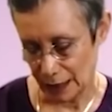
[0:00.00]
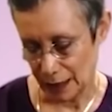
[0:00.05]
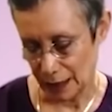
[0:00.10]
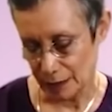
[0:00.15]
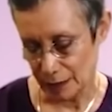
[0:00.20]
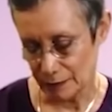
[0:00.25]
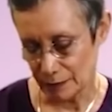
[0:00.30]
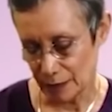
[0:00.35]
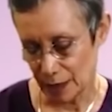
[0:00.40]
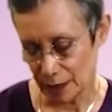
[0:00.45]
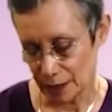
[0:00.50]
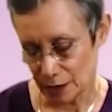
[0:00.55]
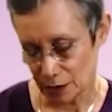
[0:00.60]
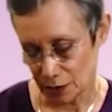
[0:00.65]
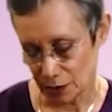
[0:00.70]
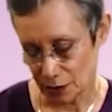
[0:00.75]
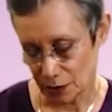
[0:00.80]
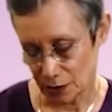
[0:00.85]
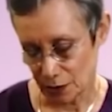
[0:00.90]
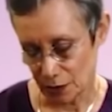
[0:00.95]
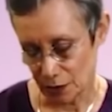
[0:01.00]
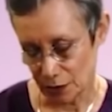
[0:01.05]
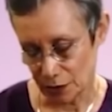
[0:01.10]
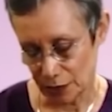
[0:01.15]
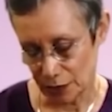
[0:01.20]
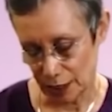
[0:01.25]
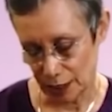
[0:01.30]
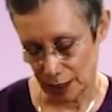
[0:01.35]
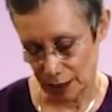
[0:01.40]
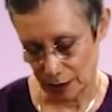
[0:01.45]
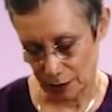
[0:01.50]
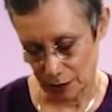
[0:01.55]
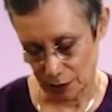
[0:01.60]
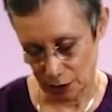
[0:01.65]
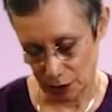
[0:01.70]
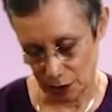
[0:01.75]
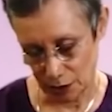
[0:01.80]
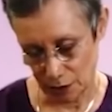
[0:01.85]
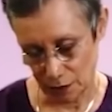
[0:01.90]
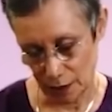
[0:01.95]
I might just hold the
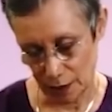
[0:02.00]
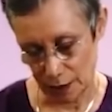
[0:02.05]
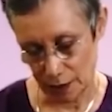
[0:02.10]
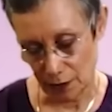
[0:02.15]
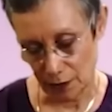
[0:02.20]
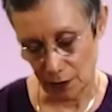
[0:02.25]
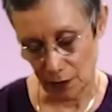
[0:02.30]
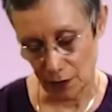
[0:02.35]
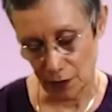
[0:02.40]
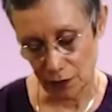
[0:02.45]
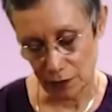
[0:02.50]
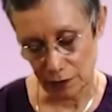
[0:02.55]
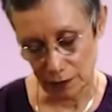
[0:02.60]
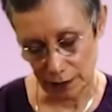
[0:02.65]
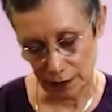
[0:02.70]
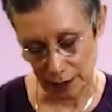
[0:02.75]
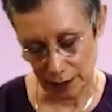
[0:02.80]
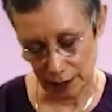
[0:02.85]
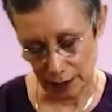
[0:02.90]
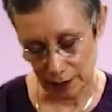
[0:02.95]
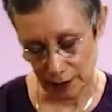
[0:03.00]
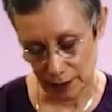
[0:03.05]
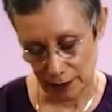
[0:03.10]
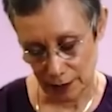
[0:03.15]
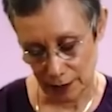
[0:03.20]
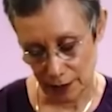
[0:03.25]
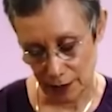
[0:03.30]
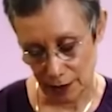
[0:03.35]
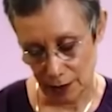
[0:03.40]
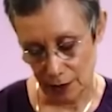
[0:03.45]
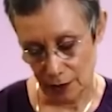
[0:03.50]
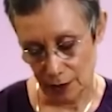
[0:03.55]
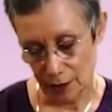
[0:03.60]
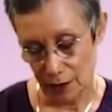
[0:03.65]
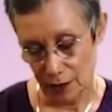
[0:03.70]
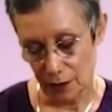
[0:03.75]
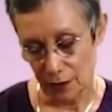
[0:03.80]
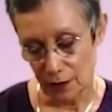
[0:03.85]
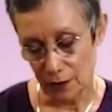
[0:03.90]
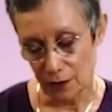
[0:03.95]
energy right over there,
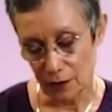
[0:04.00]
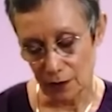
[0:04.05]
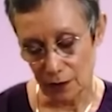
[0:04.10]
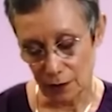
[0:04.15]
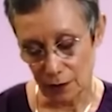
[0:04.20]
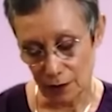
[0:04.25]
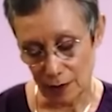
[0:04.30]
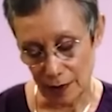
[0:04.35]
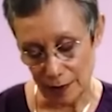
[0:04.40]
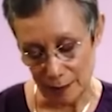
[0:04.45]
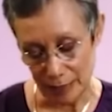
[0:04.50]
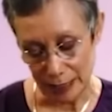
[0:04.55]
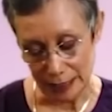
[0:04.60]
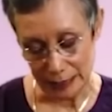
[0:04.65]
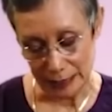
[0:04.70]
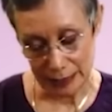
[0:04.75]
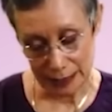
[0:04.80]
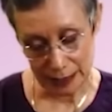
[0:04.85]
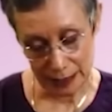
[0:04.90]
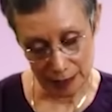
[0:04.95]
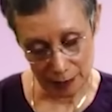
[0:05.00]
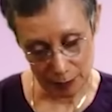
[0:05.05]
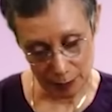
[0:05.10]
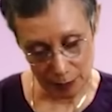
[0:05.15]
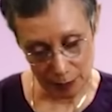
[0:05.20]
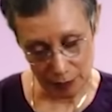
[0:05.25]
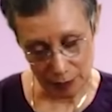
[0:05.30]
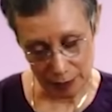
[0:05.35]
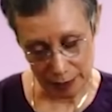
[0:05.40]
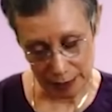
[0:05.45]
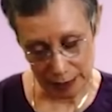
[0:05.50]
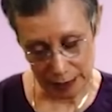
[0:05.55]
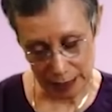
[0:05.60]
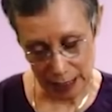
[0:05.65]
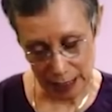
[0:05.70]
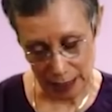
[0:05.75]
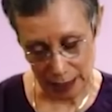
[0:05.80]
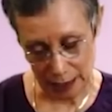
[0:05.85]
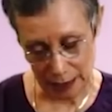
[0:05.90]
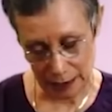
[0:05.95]
or I might skip
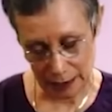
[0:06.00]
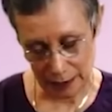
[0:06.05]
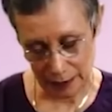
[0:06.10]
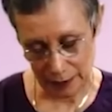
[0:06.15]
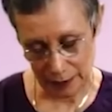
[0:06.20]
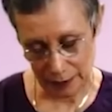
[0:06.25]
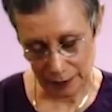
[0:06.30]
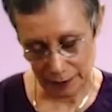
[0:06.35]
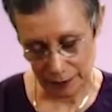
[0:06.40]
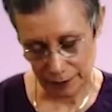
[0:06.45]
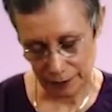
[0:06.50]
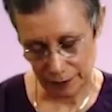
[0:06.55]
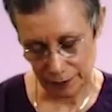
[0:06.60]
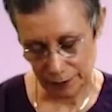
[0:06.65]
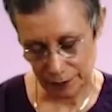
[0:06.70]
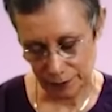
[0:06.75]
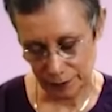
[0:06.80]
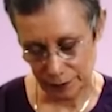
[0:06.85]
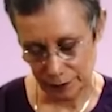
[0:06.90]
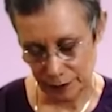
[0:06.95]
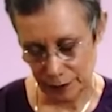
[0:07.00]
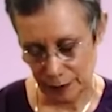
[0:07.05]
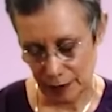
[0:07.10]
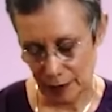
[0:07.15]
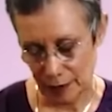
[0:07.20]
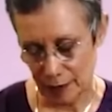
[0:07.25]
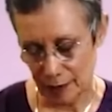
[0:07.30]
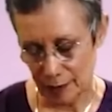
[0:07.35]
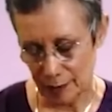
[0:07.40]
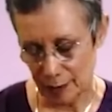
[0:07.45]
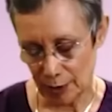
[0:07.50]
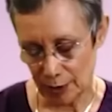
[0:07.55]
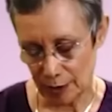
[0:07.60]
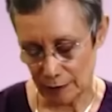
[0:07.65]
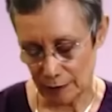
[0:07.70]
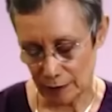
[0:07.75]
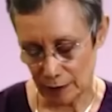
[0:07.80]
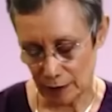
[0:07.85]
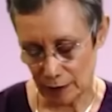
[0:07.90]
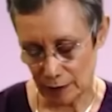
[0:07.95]
0.10. But
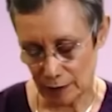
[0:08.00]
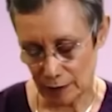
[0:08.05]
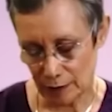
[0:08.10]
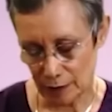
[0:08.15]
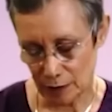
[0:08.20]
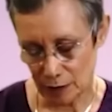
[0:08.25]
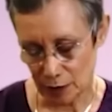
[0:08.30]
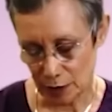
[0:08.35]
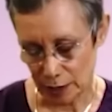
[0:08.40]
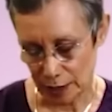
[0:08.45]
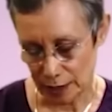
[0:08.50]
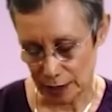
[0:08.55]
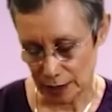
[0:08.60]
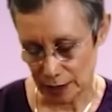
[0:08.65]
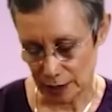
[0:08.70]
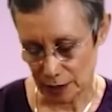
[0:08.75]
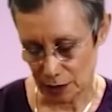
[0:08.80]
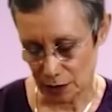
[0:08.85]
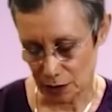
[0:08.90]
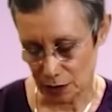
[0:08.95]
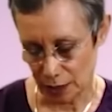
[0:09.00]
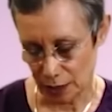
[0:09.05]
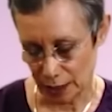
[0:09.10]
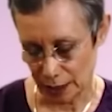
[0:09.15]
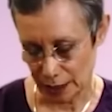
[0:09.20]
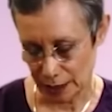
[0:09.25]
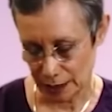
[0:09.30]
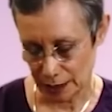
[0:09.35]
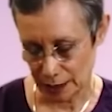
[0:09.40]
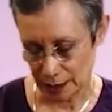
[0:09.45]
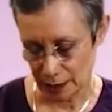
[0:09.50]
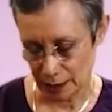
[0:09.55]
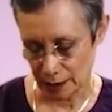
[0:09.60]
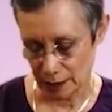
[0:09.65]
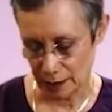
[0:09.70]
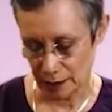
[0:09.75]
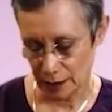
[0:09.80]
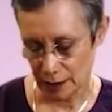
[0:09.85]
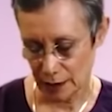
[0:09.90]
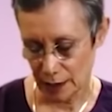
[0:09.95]
if there were no dressings or drains
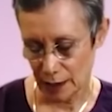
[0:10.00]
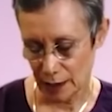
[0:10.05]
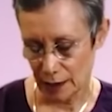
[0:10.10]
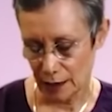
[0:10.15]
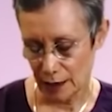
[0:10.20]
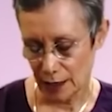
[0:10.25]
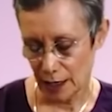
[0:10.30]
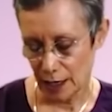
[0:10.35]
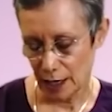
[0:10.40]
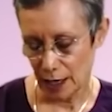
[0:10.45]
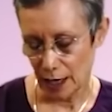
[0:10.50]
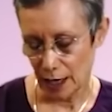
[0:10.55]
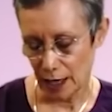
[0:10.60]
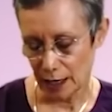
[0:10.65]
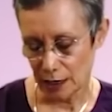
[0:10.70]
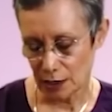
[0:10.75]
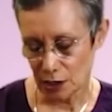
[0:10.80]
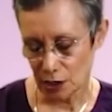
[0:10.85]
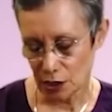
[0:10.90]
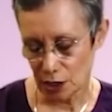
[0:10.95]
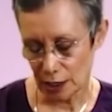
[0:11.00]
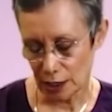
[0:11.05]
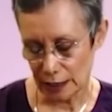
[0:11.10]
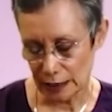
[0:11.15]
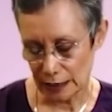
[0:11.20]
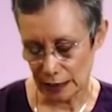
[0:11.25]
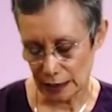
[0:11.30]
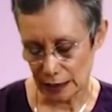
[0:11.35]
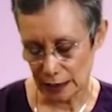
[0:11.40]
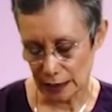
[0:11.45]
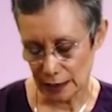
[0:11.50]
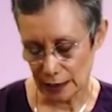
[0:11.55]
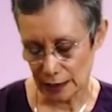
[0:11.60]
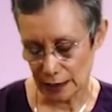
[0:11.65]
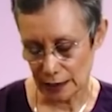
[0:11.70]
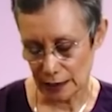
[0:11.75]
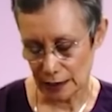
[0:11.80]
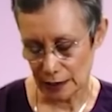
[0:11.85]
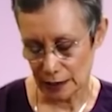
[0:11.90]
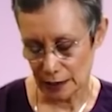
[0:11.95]
there, I gently
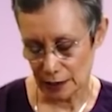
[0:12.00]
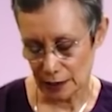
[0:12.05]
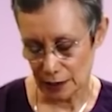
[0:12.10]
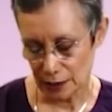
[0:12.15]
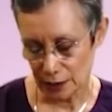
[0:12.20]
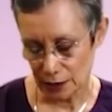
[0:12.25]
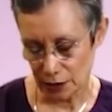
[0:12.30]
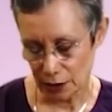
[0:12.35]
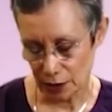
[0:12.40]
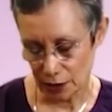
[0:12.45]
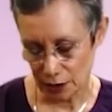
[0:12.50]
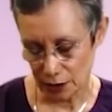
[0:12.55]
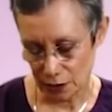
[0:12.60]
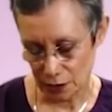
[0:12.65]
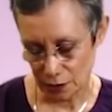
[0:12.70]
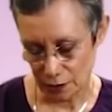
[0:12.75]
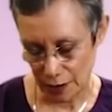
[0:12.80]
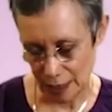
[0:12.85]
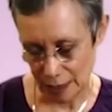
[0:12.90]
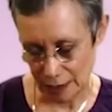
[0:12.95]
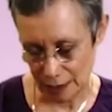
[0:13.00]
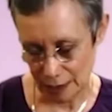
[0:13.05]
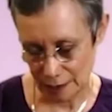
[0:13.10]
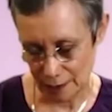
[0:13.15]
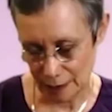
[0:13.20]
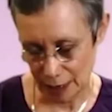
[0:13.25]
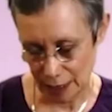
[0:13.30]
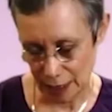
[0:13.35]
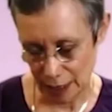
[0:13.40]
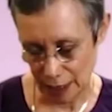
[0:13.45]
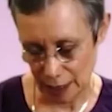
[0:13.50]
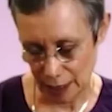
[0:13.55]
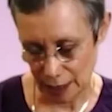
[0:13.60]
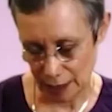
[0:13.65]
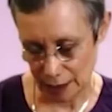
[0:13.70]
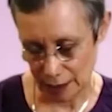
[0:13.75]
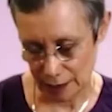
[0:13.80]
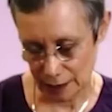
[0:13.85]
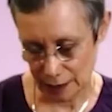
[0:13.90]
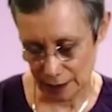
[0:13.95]
just rest my
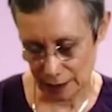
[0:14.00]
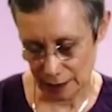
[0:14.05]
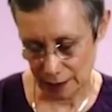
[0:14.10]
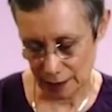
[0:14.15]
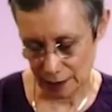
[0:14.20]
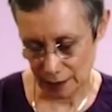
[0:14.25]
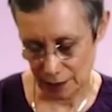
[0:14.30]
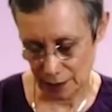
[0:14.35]
hands